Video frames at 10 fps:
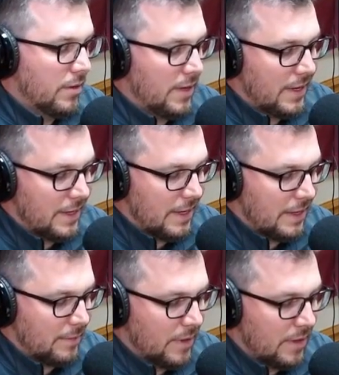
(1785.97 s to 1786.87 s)
And
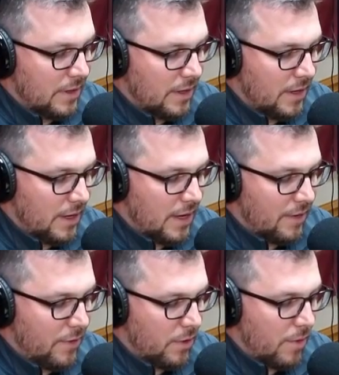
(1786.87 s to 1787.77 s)
again,
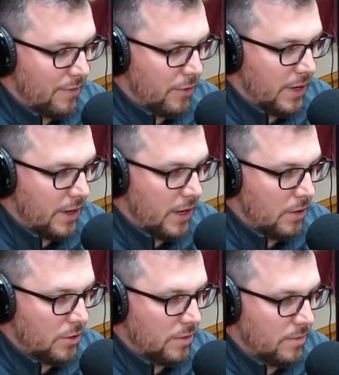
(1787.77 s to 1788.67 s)
if you're a referee or a
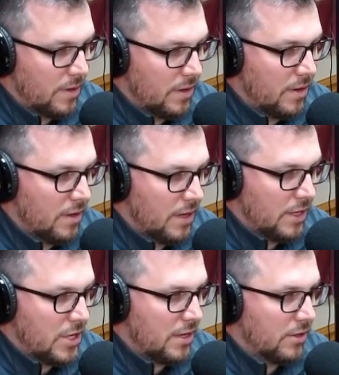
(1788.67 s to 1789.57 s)
coach, get a
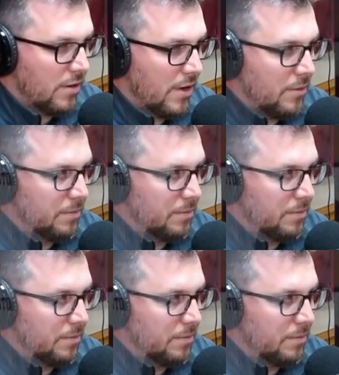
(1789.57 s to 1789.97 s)
chance to grow.